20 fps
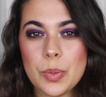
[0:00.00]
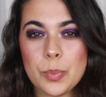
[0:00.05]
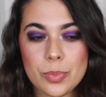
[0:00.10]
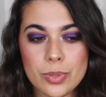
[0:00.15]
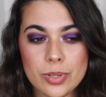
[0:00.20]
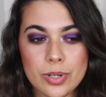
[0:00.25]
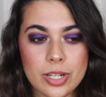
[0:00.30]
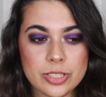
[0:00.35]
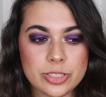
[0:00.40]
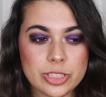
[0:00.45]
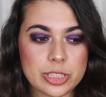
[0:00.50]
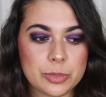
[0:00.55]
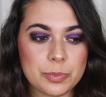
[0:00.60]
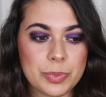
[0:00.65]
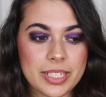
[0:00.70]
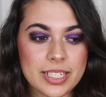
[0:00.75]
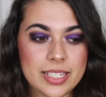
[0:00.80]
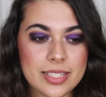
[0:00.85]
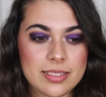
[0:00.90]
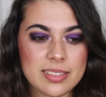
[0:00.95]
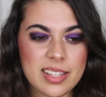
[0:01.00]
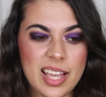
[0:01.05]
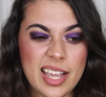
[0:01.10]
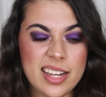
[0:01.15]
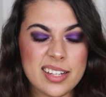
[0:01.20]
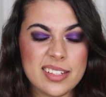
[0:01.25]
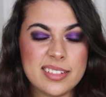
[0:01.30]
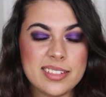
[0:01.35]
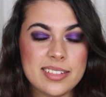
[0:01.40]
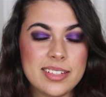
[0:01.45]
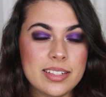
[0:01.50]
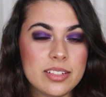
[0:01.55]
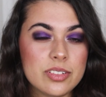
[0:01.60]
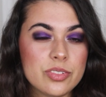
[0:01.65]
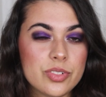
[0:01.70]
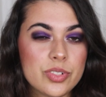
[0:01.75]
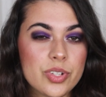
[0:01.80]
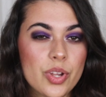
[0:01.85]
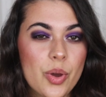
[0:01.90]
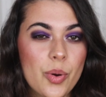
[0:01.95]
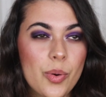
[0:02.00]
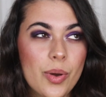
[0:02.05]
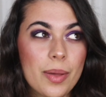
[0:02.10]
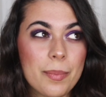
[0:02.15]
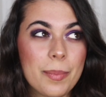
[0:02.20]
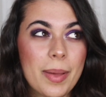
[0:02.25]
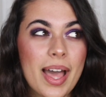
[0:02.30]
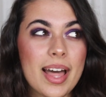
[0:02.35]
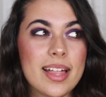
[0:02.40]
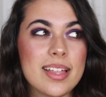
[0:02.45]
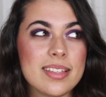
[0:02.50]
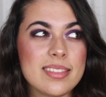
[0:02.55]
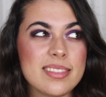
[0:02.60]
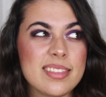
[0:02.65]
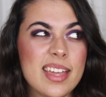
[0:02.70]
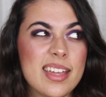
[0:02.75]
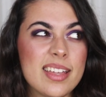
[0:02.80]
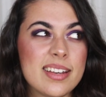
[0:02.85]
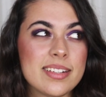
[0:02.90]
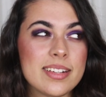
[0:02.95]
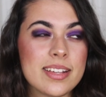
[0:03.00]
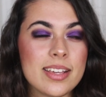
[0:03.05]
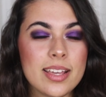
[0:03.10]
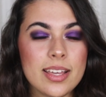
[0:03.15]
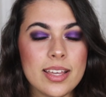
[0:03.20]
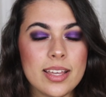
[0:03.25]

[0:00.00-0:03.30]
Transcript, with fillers: project because I didn't know a palette that